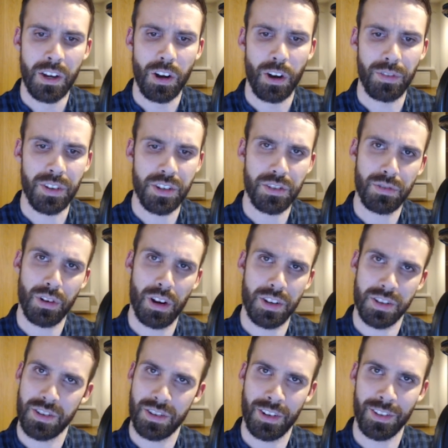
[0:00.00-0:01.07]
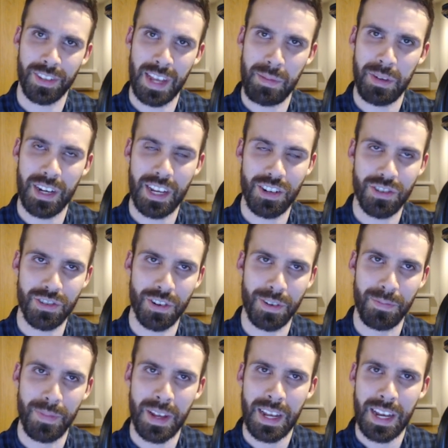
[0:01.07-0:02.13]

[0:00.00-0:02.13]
of this cross-contamination